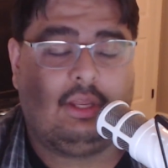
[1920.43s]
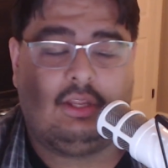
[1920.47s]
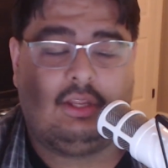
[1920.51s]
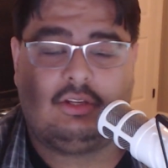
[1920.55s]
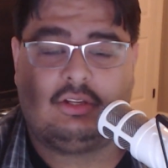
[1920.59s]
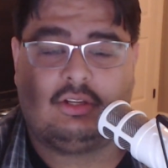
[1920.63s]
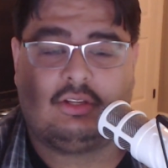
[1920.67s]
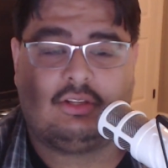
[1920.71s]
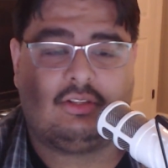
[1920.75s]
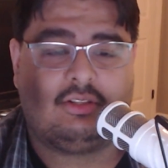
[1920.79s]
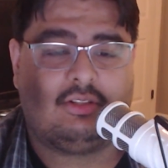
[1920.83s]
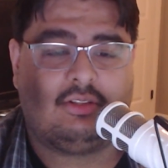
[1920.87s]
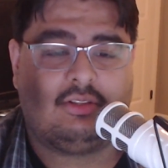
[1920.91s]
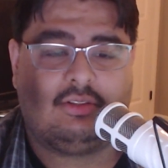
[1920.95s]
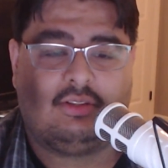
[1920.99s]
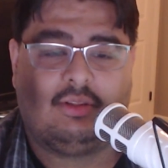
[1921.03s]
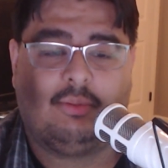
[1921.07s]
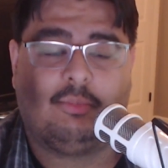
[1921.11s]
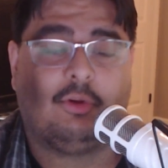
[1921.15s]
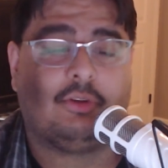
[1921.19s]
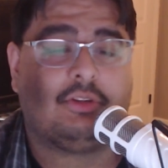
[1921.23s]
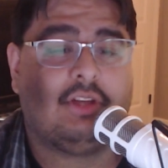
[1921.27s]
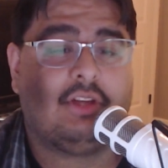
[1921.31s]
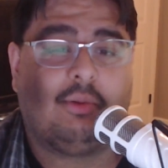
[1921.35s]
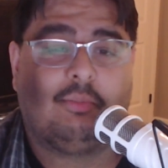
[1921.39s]
just the
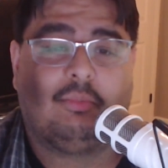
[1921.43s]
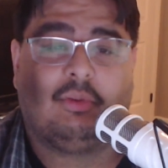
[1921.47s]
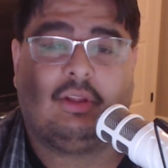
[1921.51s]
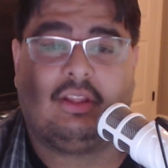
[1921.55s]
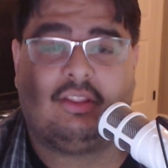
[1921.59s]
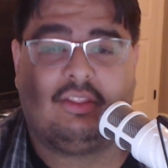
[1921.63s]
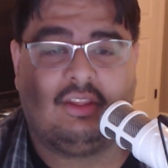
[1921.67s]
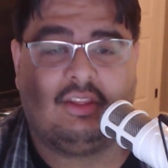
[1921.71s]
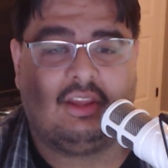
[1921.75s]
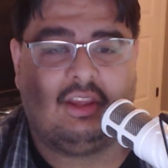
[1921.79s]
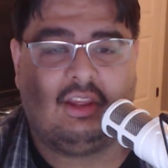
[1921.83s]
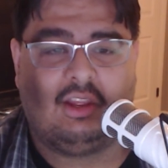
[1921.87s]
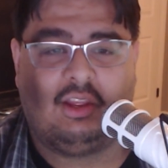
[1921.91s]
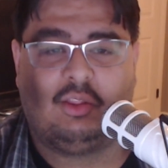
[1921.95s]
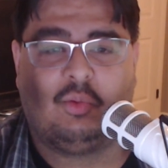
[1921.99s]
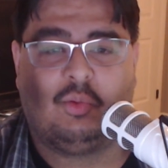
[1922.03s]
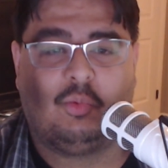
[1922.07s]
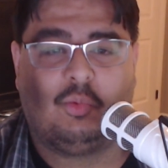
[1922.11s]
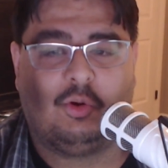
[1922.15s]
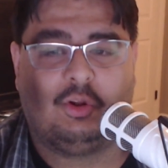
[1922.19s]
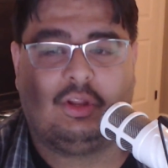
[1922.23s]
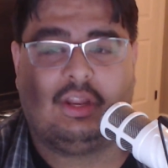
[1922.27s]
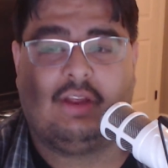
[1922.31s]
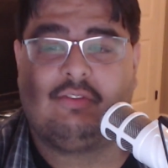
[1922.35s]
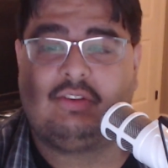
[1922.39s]
most humbling thing in the
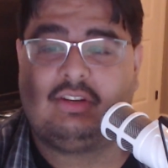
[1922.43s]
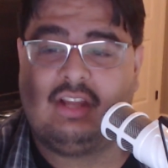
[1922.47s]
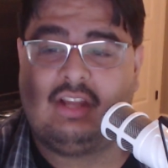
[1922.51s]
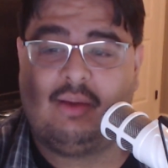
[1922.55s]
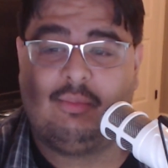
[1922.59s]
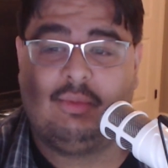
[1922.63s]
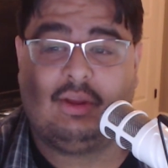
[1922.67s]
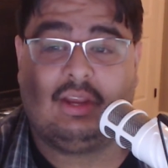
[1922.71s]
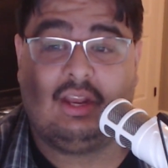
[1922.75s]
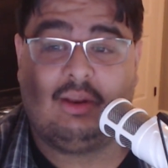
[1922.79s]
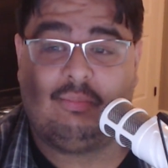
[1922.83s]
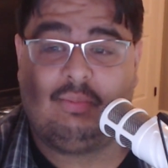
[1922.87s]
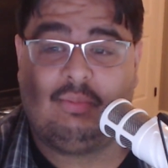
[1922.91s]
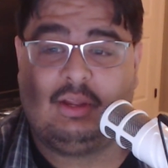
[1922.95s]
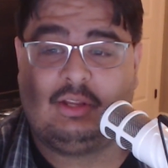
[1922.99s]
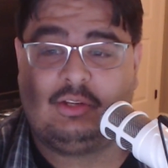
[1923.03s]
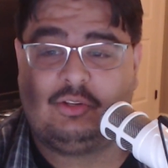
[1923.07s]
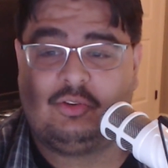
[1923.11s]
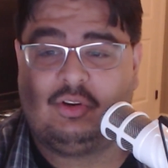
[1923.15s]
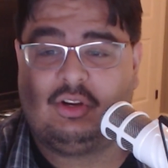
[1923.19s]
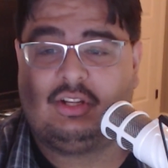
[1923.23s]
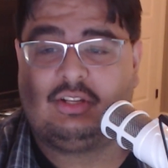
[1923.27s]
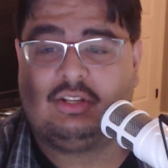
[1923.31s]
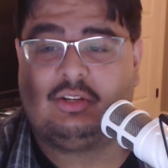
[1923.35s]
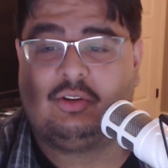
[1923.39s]
world. Every time I get a
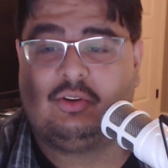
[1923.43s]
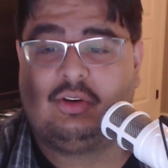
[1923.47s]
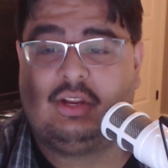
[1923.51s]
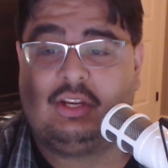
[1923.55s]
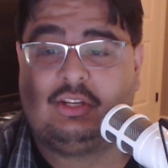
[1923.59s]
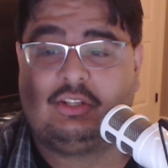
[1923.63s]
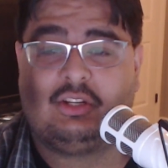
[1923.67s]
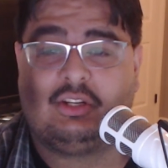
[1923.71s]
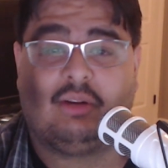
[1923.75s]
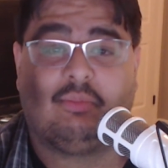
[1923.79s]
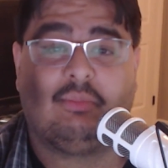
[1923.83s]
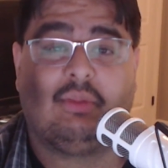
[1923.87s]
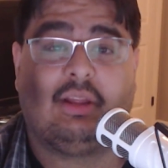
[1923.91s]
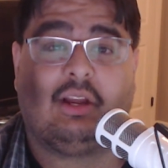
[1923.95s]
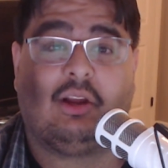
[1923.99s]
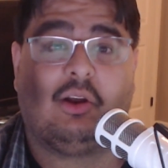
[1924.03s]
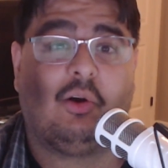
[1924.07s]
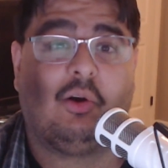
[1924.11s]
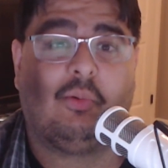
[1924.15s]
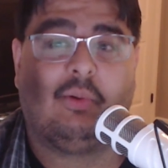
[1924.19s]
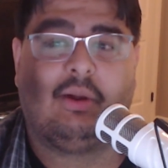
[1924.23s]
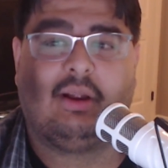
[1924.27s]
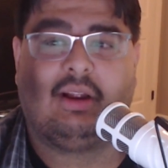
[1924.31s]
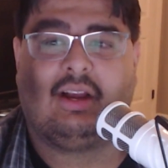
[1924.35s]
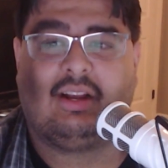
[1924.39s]
Patreon donation, I'm like, oh
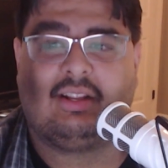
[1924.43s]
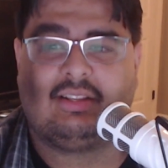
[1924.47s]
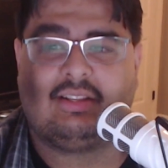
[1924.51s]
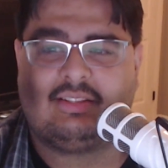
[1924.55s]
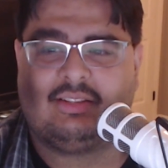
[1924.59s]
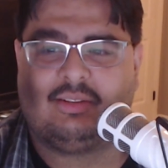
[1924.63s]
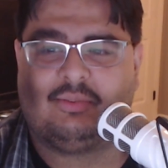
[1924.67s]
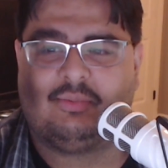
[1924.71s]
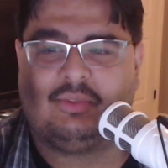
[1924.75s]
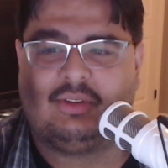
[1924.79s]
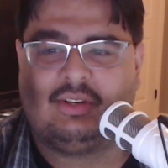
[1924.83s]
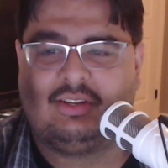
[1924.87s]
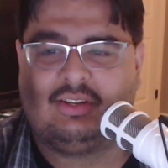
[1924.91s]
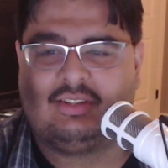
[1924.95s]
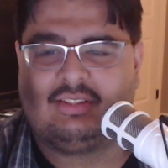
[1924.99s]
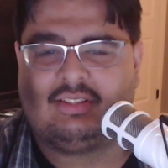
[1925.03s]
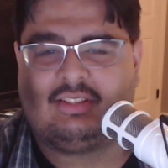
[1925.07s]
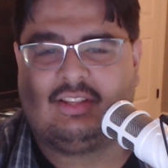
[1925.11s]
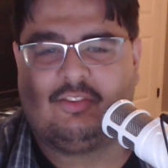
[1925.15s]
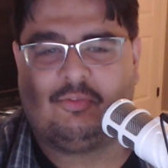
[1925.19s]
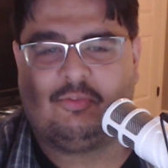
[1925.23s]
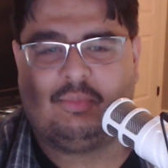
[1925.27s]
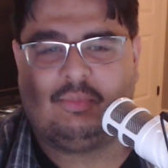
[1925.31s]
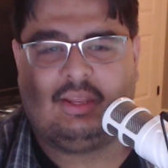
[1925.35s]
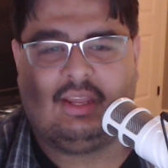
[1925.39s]
my God, someone's
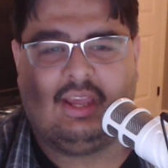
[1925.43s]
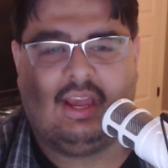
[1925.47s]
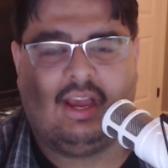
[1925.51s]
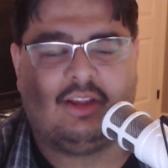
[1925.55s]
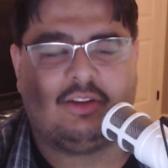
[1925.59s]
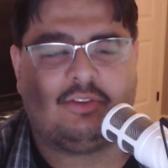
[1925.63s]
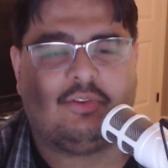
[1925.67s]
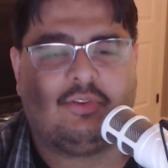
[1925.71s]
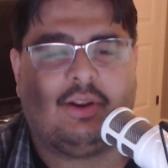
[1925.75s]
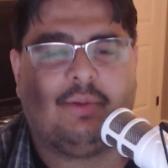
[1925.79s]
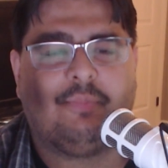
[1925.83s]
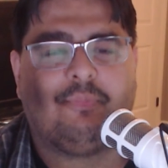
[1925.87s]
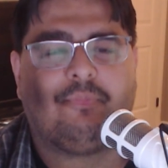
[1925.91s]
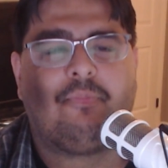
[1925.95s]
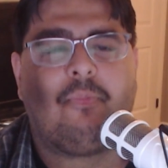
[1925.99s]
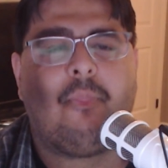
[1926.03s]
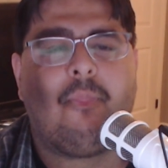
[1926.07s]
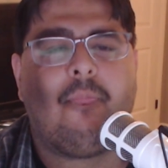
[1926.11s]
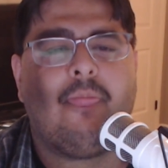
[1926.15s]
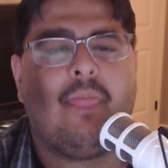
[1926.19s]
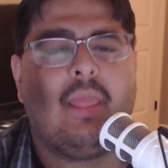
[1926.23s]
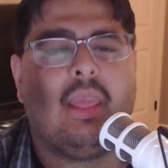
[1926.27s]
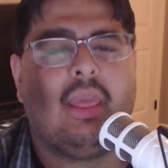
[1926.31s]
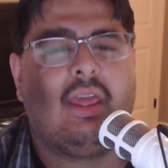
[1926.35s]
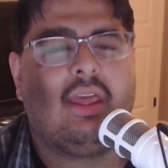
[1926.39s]
giving me cash, right?
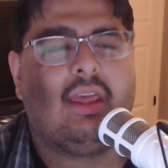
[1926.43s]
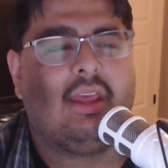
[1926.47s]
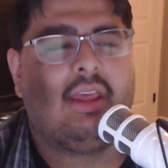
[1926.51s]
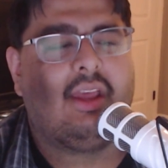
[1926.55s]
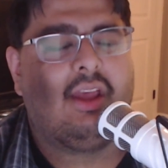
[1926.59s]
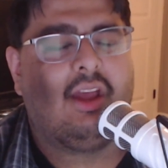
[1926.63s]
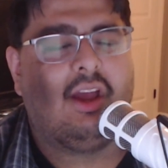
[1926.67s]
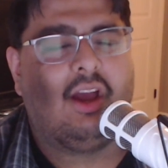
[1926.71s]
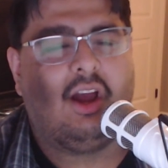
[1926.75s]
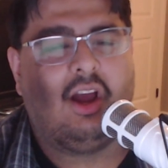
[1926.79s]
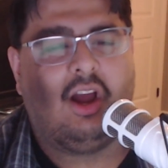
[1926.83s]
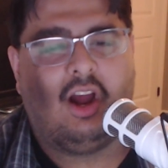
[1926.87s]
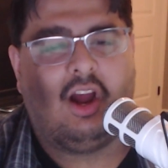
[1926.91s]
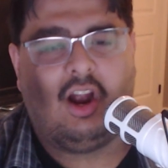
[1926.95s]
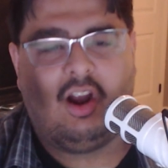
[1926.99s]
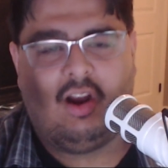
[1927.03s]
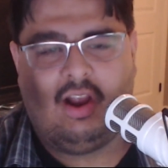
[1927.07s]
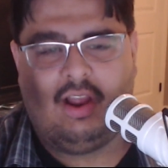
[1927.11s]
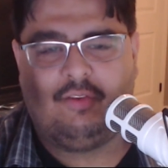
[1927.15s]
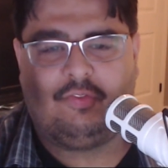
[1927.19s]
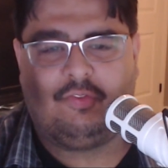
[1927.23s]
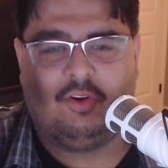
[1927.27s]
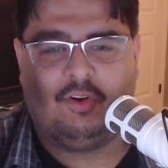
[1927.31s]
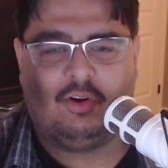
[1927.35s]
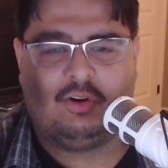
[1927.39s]
All
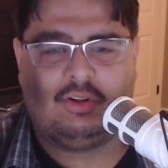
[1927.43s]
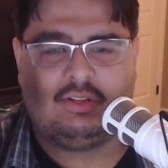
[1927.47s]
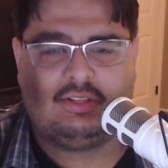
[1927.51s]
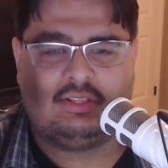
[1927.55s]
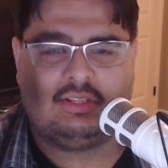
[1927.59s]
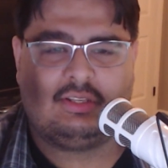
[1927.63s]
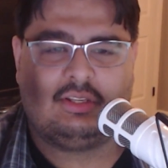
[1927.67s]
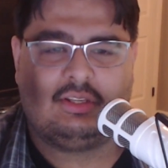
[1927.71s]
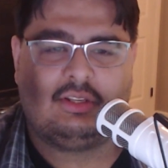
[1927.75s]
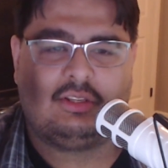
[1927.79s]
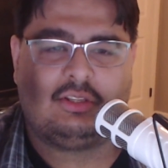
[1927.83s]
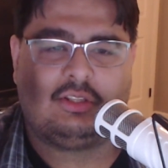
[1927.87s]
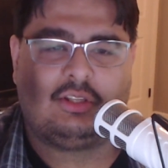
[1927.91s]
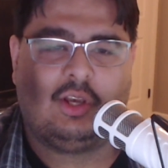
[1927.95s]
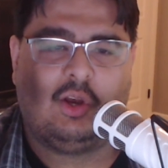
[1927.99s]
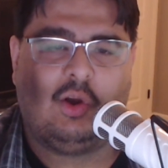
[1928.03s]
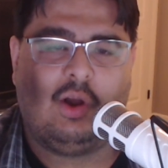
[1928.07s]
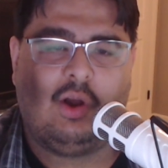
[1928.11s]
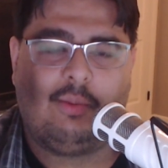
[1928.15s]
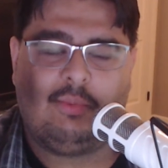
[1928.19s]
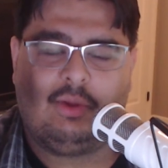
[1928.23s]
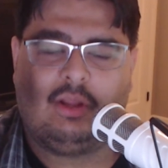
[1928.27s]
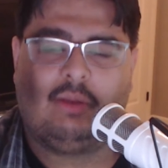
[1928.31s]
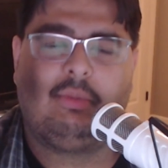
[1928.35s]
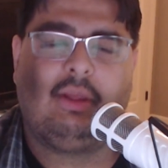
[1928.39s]
right, folks. So
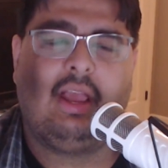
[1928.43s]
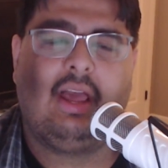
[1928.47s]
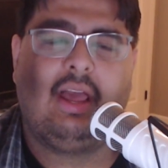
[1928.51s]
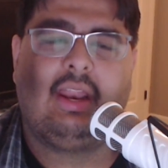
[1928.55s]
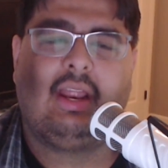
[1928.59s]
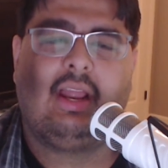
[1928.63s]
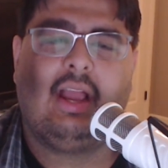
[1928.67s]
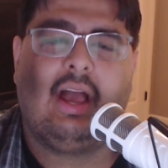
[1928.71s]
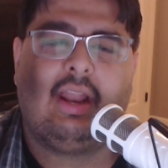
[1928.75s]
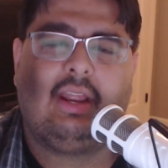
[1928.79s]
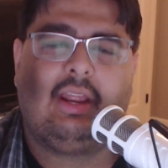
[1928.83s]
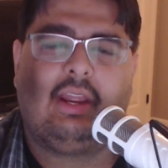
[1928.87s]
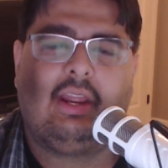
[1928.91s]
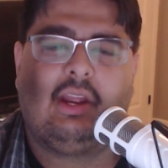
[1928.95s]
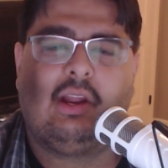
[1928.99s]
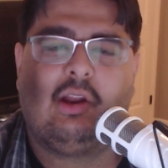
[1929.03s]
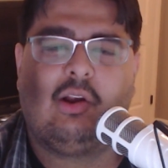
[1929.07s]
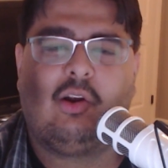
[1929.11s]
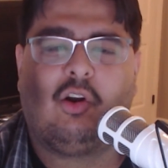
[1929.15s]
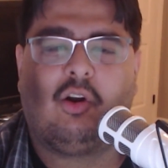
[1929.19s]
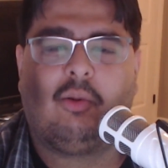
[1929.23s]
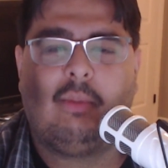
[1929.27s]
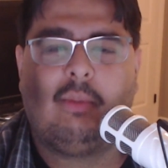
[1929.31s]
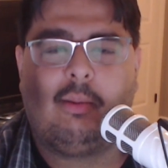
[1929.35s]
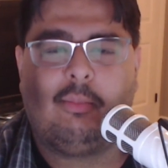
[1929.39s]
I'm going to be heading out of here.
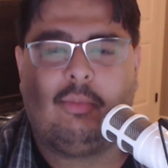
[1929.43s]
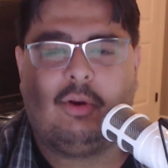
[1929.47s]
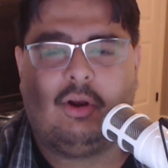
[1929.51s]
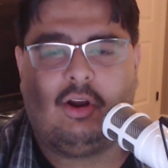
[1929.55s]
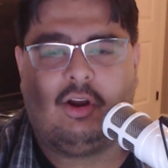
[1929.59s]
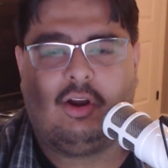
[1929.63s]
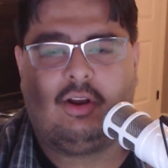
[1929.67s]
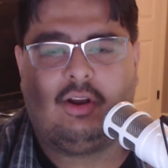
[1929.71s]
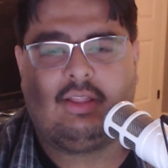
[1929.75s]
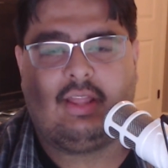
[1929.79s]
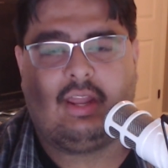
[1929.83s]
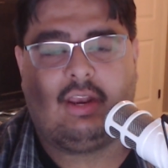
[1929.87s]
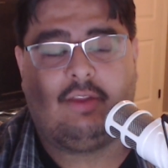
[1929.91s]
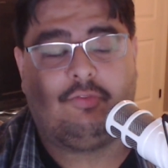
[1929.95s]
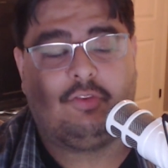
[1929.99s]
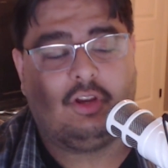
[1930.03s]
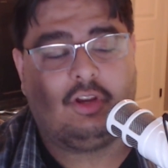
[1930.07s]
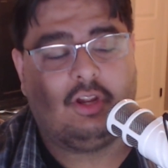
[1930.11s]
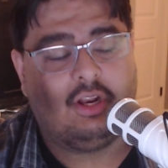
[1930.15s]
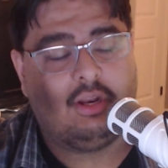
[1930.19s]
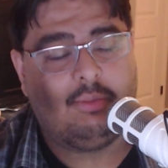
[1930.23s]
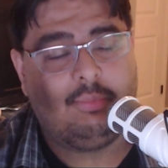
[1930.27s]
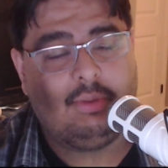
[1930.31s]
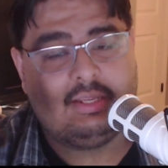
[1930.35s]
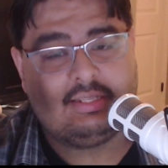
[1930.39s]
Remember that if you're
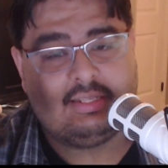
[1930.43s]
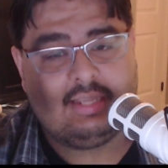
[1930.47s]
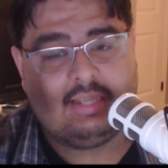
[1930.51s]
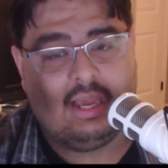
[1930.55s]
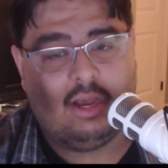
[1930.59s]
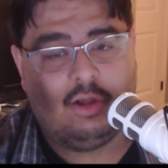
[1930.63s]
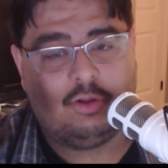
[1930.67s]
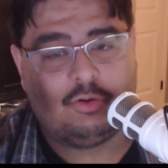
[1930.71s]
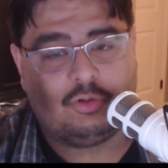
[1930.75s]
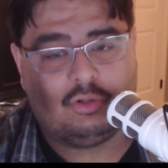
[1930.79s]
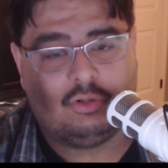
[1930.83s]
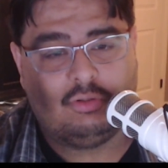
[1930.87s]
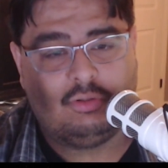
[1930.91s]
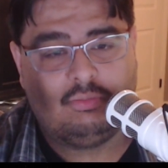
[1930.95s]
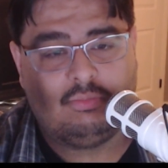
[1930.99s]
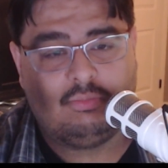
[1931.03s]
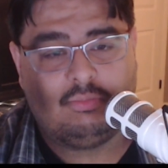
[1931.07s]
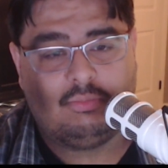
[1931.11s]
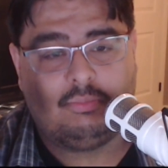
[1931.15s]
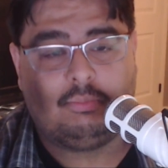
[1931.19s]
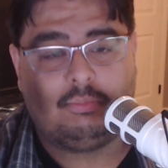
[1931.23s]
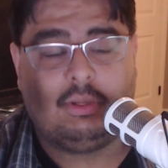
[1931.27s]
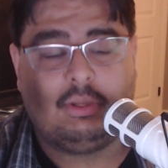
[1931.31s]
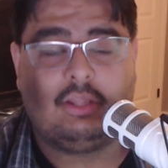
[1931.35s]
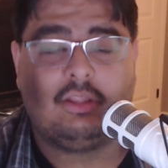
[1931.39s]
going to be a scoundrel,
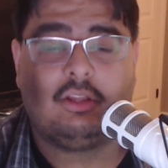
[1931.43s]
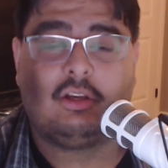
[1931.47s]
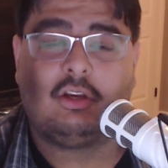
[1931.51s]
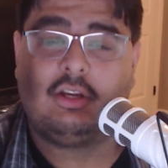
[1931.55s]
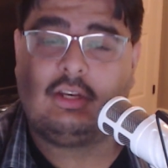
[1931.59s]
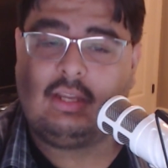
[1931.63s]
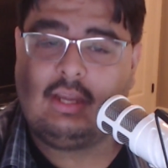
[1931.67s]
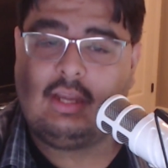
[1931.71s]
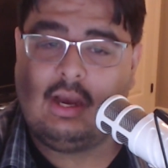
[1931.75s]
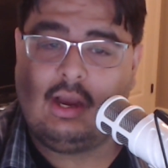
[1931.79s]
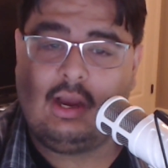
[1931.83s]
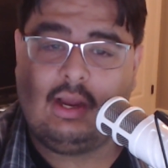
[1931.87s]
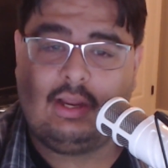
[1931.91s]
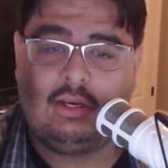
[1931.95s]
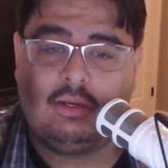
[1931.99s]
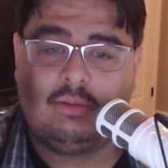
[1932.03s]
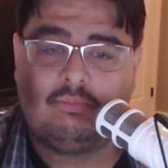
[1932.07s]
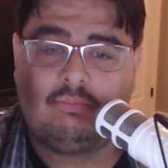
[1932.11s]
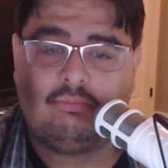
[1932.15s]
be the good kind.